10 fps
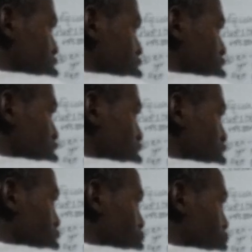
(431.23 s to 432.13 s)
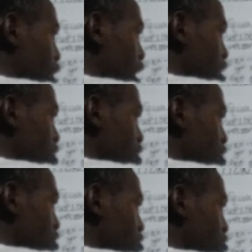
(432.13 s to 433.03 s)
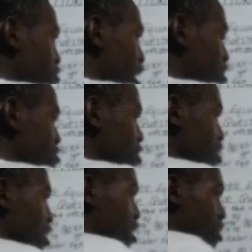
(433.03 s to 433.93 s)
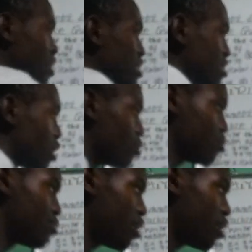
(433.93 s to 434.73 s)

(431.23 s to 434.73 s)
t, 1, 5. That's how we